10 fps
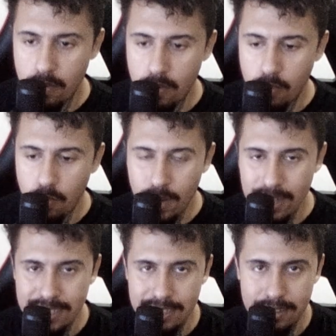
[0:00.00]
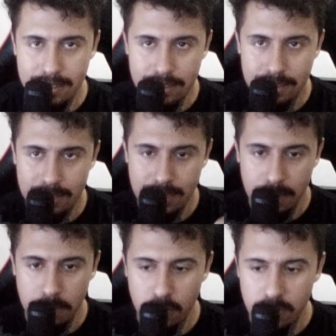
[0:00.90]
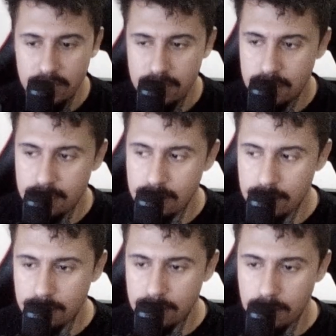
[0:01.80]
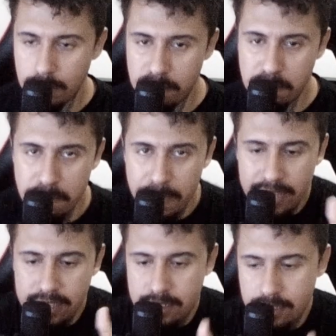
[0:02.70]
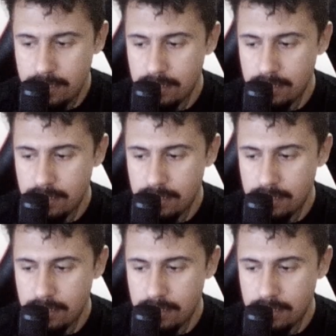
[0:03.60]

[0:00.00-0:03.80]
what table is the base